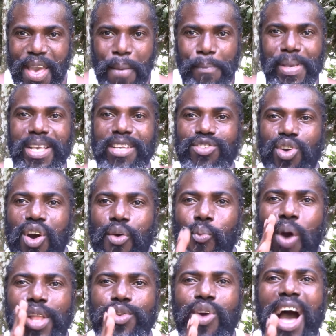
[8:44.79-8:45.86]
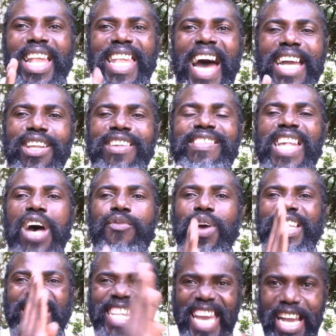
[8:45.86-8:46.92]
Because you, when you align yourself
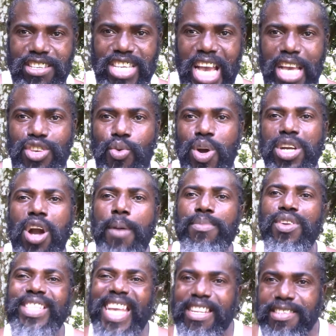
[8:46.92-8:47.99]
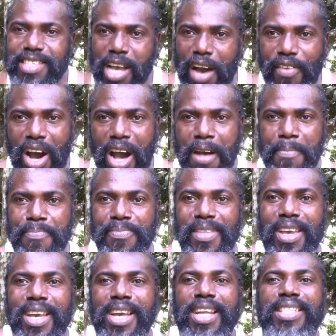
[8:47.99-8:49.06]
with nature, you will come to discover
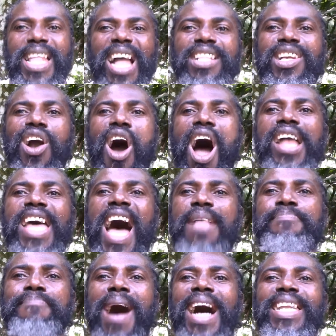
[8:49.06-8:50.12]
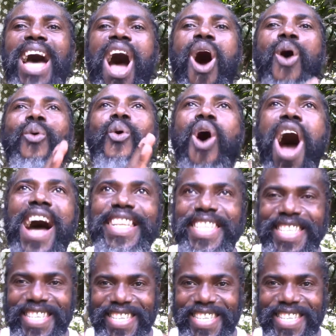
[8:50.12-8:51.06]
that God and man are one